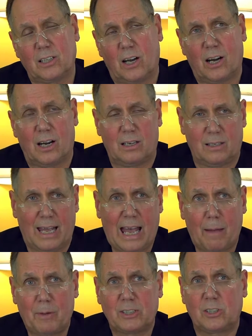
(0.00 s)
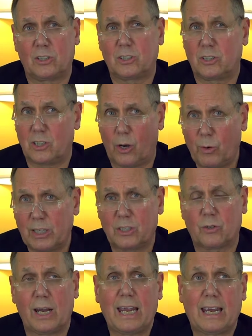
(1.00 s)
our habits are so
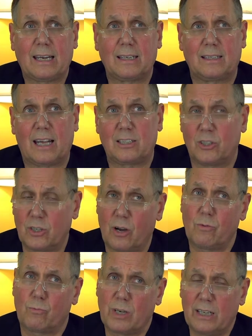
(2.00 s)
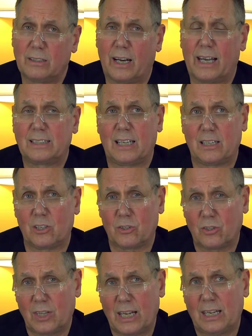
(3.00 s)
ingrained that you don't realize that you're
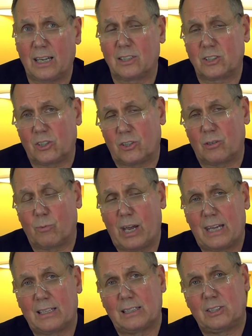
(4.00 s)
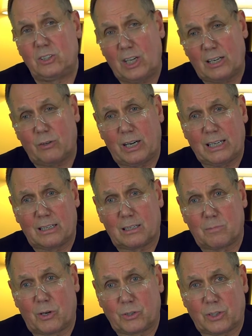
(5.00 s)
thinking a certain way that's generating an
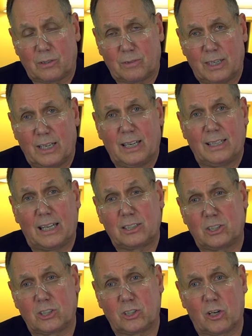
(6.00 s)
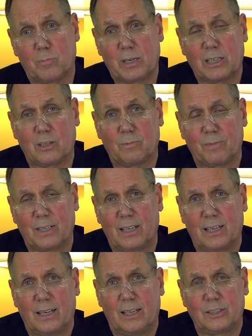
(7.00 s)
emotion that's disturbing you.
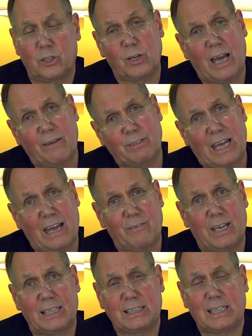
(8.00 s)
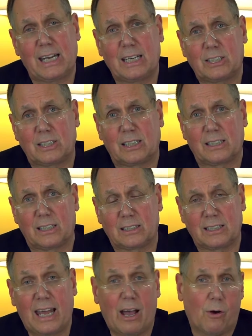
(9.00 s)
So you have to have a hesitation in
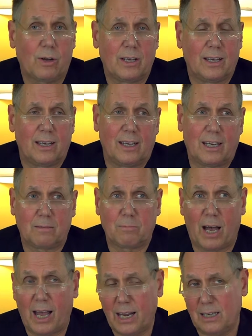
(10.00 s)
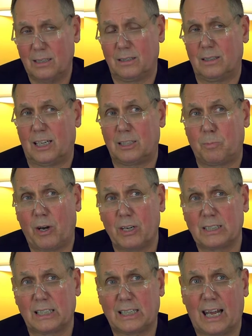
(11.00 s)
this. Now, in my
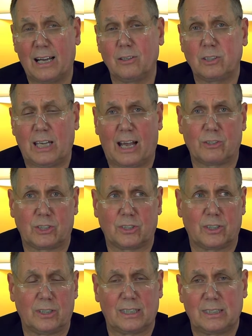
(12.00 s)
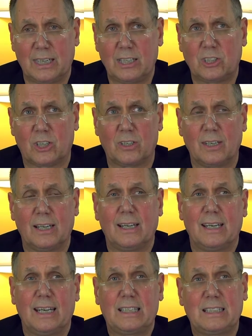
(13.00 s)
experience as a health counselor and teacher,
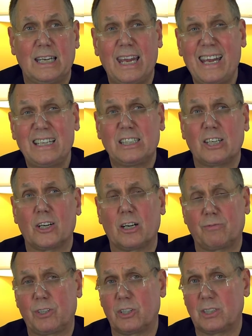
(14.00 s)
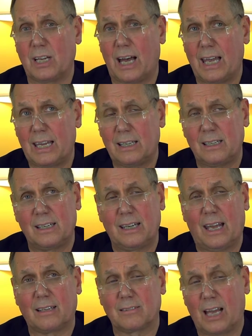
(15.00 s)
it's easier if your diet
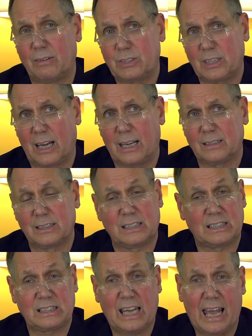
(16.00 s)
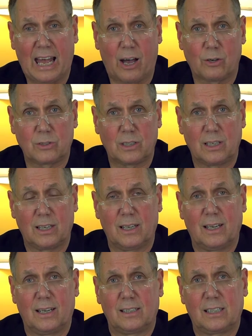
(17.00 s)
and lifestyle is sound
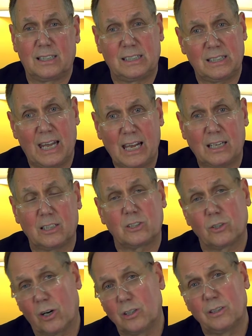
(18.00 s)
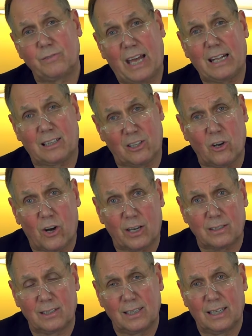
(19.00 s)
to take control of that
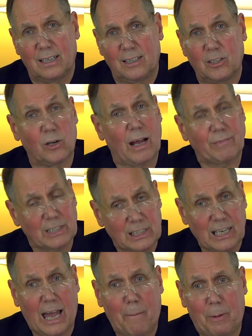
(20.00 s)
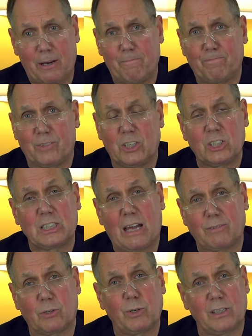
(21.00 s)
thought. You don't have to stop it. You just
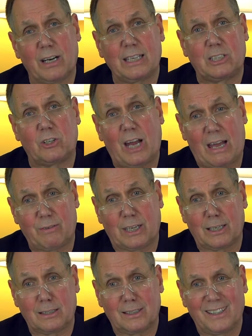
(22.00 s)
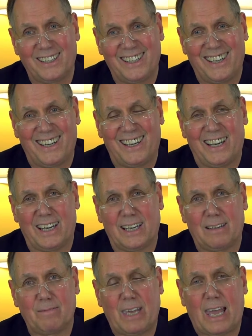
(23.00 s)
have to realize you're having it.
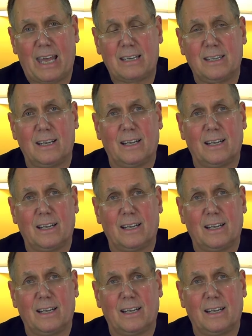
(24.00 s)
And